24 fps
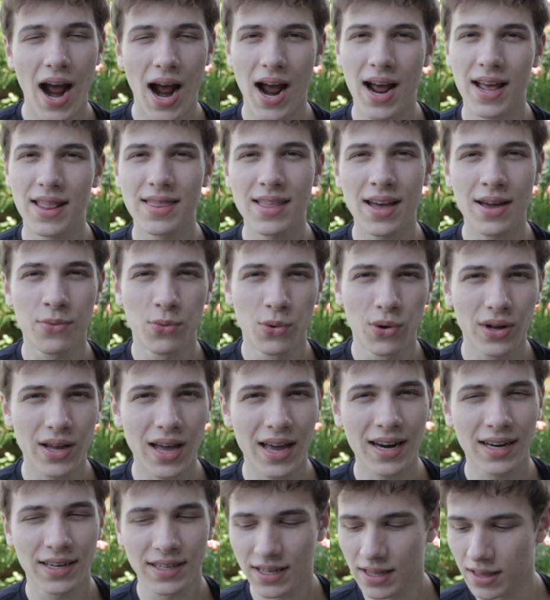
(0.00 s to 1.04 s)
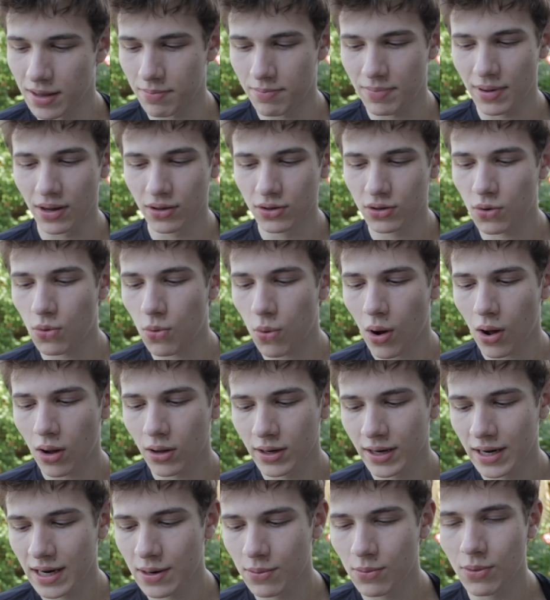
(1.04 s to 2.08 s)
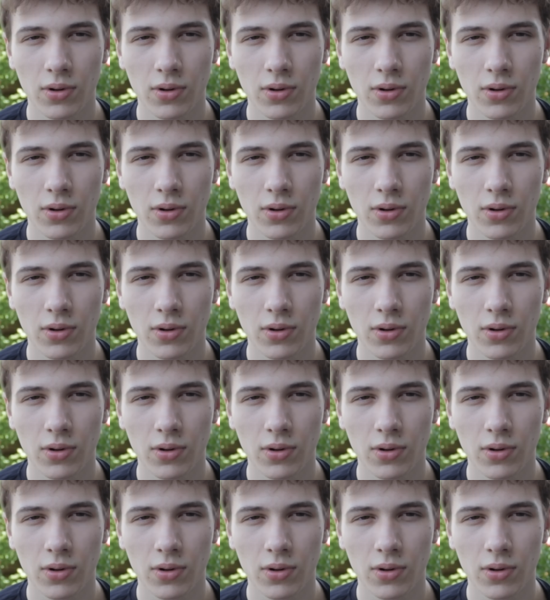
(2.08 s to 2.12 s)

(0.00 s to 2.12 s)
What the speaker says: and then we'll get into the build quality.